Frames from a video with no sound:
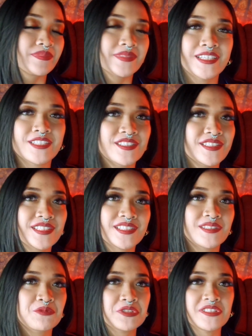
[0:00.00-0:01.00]
it
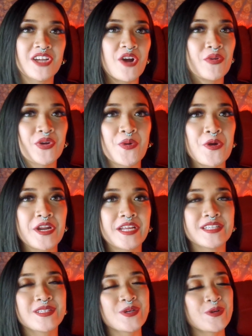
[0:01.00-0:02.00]
just was not recording.
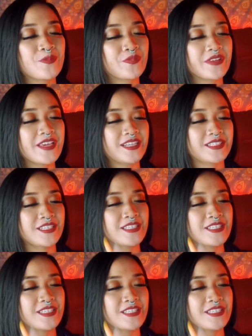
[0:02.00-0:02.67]
So yes,